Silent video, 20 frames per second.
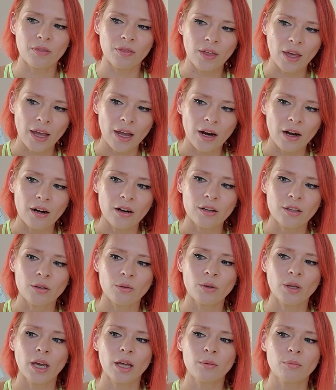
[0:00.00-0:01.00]
there
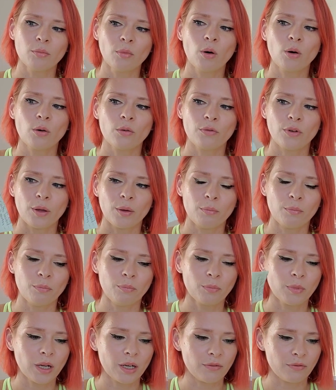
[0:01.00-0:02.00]
you get more of a
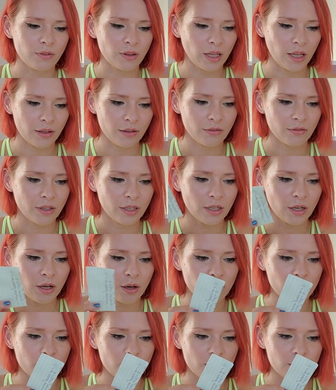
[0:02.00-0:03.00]
kind of leathery
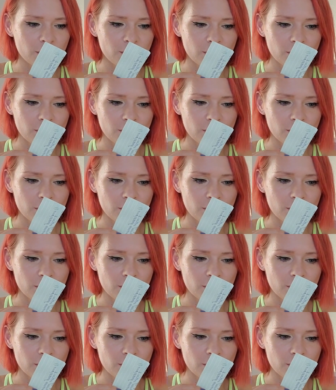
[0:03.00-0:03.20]
notes.